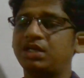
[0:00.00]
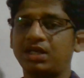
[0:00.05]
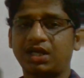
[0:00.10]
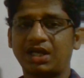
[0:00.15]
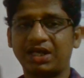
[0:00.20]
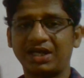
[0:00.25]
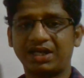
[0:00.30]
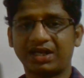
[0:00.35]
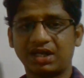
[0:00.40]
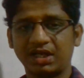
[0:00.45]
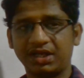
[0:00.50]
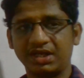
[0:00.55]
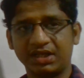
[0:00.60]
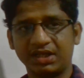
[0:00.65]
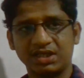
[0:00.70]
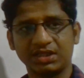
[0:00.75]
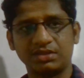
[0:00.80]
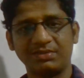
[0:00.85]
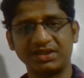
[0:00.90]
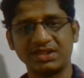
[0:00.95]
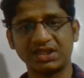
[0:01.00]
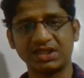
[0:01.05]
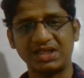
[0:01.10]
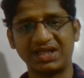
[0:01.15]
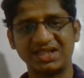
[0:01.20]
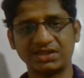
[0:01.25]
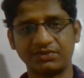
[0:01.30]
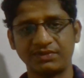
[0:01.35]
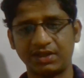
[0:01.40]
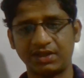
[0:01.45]
alkaline earth metal
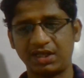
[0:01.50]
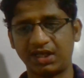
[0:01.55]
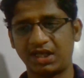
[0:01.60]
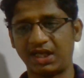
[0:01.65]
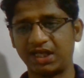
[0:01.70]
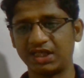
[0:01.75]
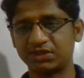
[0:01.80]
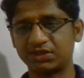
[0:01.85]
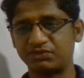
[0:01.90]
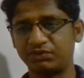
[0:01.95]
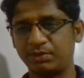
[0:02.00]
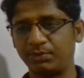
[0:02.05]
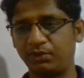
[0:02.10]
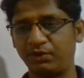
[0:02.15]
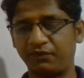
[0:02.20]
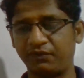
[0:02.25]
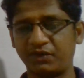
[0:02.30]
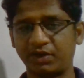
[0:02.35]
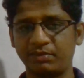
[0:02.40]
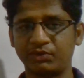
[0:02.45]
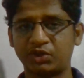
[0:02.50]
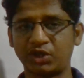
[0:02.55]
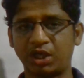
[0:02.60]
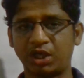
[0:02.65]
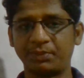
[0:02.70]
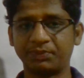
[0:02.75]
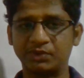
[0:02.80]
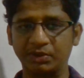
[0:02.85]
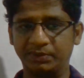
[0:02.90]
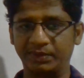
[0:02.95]
as well, as we move from
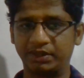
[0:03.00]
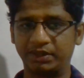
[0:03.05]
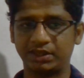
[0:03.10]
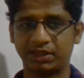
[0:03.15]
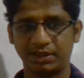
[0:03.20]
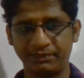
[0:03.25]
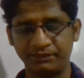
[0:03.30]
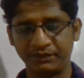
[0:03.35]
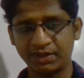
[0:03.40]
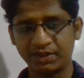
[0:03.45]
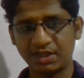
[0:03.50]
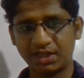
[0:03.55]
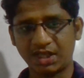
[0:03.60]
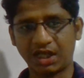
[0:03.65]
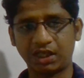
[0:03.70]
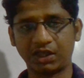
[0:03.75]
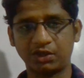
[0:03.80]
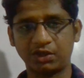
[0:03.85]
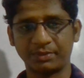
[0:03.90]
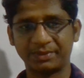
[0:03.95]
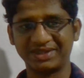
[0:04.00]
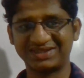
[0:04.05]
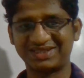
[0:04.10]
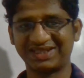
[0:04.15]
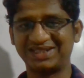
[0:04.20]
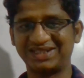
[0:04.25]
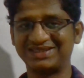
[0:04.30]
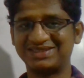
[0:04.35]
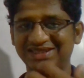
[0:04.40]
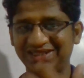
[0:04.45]
top to bottom, atomic
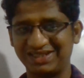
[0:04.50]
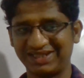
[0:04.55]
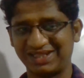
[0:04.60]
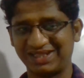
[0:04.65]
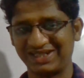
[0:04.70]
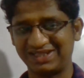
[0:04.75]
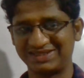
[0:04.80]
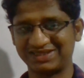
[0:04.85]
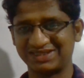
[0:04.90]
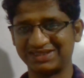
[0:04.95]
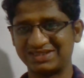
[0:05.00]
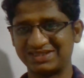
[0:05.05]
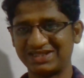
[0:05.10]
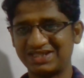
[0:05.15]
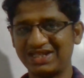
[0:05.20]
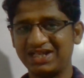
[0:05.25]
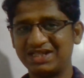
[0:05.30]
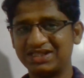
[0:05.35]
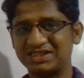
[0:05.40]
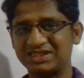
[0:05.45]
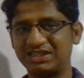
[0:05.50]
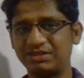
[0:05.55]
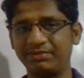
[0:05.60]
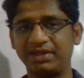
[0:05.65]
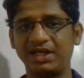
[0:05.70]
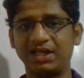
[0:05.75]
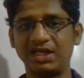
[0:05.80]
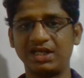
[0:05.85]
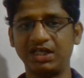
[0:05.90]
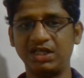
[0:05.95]
size increases.
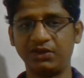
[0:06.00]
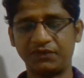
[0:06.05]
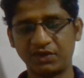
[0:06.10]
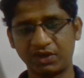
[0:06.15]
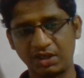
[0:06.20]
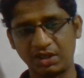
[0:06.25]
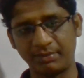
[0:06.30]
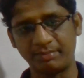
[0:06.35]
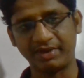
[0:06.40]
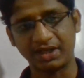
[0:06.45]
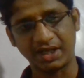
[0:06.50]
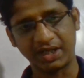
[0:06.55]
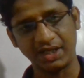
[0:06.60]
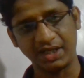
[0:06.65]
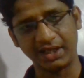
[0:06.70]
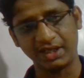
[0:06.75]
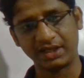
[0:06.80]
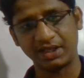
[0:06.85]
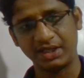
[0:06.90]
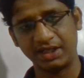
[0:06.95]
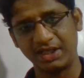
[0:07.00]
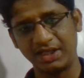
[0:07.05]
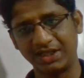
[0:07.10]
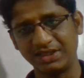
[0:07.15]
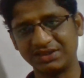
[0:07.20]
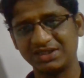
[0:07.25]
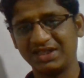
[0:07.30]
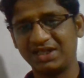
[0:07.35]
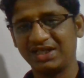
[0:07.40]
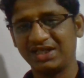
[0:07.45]
Similarly, if you compare ionic
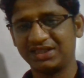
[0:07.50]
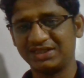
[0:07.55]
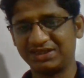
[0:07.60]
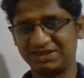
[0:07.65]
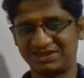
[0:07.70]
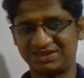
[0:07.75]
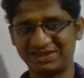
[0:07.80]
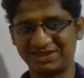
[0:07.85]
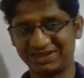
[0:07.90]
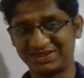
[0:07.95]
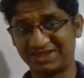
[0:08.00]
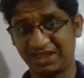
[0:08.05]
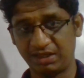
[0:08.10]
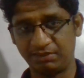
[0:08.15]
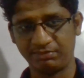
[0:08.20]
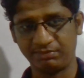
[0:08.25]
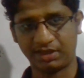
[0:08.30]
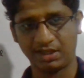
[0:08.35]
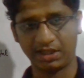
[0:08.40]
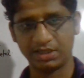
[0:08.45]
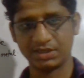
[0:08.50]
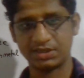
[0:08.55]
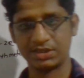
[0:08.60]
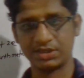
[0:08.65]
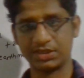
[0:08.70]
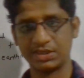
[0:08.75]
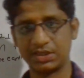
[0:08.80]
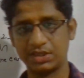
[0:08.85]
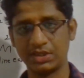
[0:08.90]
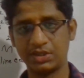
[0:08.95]
radius, this is the same
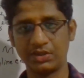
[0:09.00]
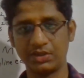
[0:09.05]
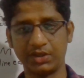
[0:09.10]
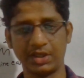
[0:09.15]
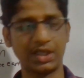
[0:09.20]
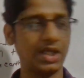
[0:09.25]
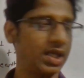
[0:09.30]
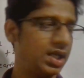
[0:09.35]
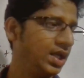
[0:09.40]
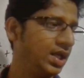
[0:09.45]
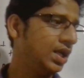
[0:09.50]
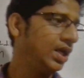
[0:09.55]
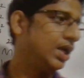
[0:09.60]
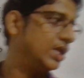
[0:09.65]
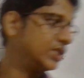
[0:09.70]
case. Okay.